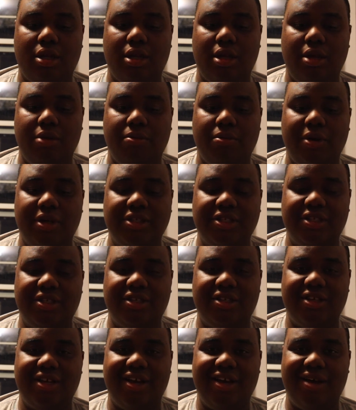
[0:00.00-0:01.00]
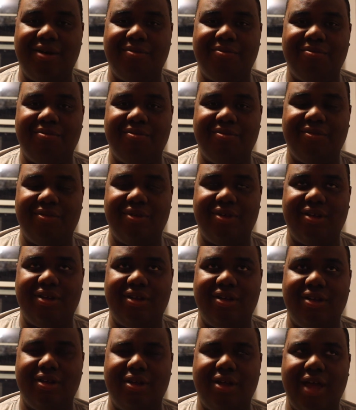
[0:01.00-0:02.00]
it wasn't
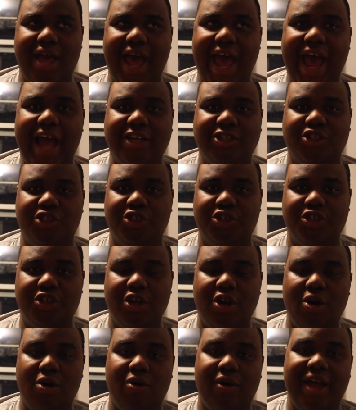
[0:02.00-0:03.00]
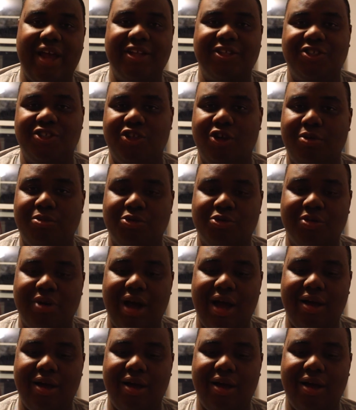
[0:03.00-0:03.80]
action show and soap